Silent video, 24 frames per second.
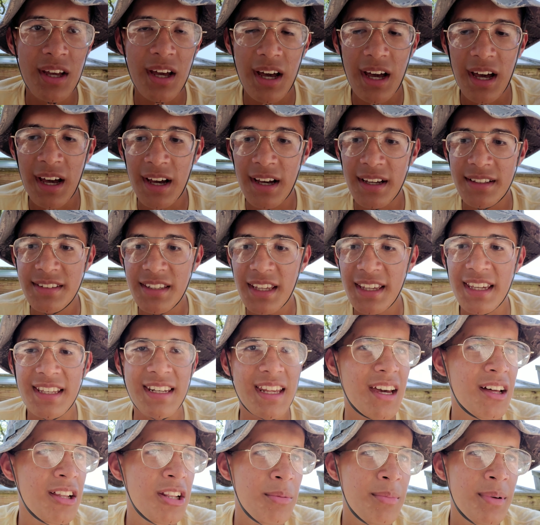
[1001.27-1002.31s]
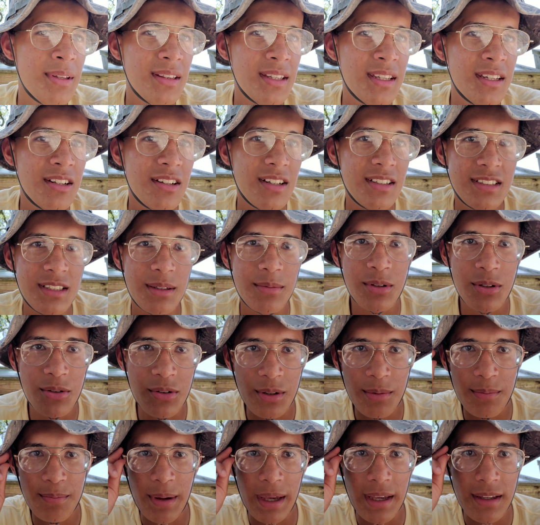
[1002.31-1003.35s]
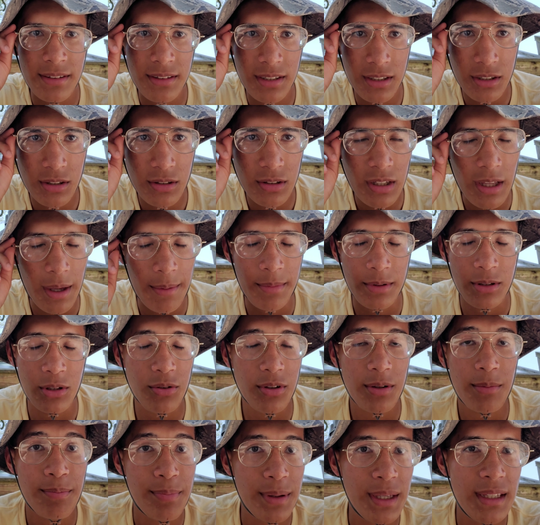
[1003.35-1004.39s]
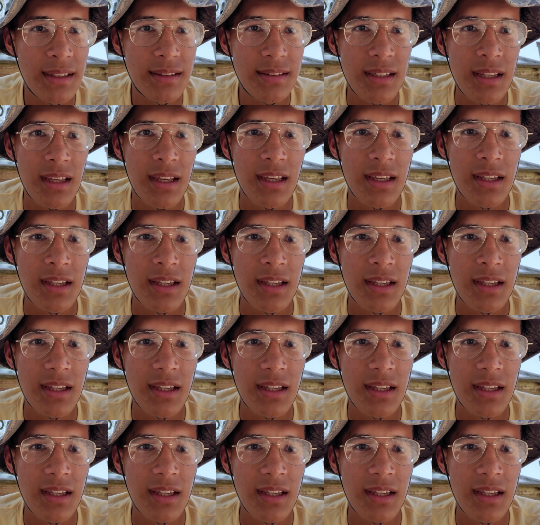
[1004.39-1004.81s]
it's like an element leader, except during beast,